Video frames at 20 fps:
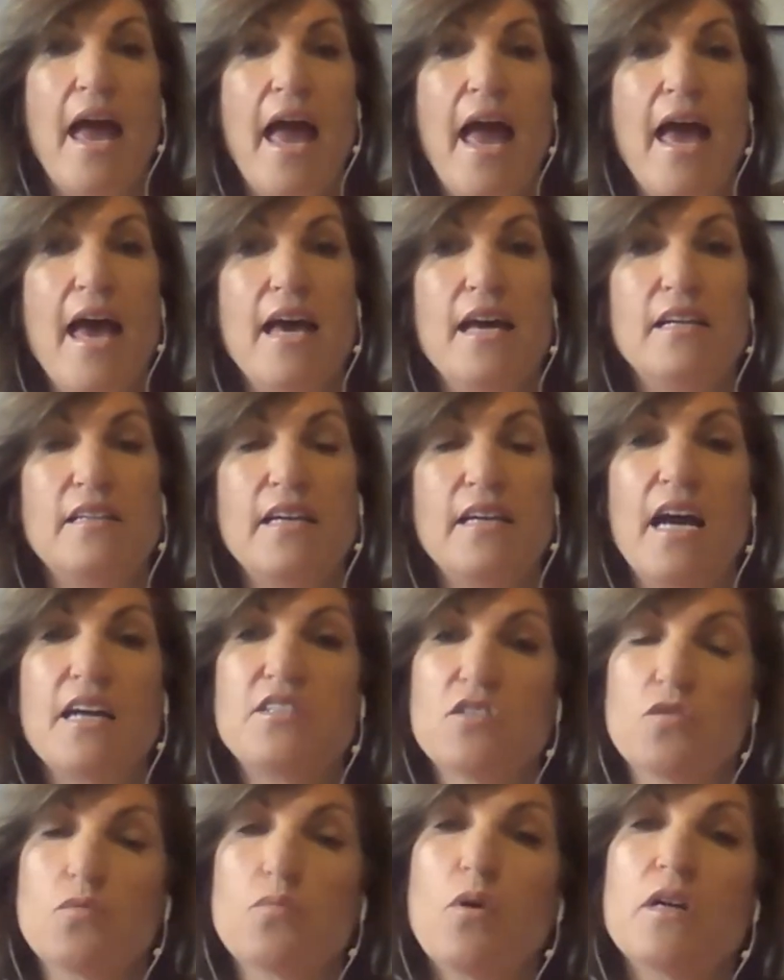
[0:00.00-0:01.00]
And I
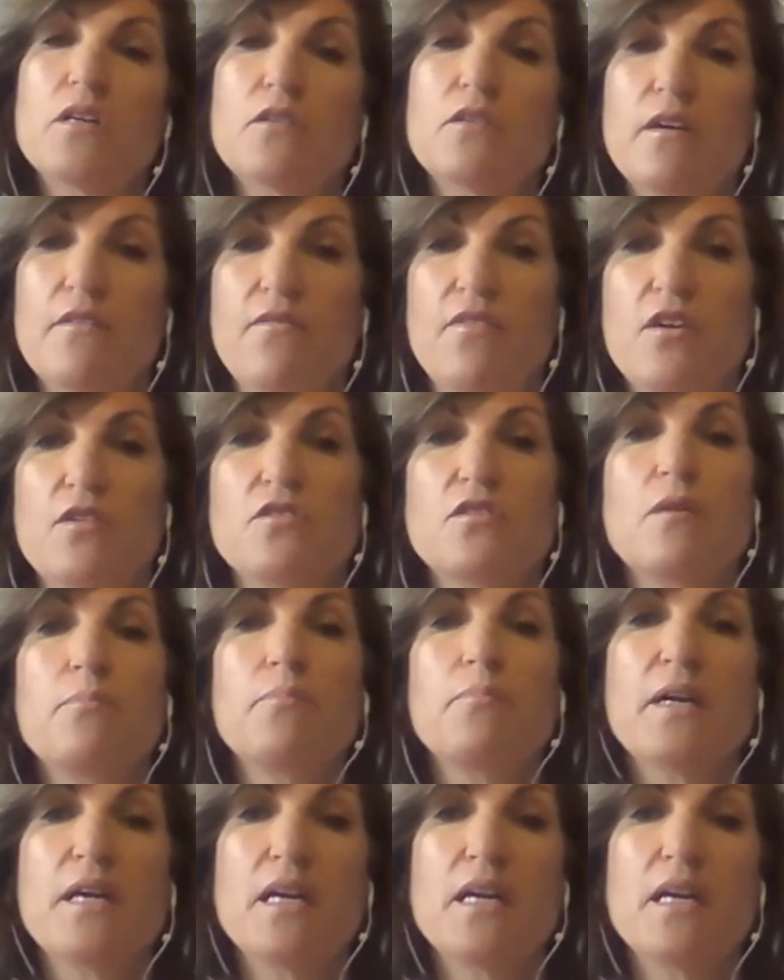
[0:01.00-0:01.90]
just wonder if there's a piece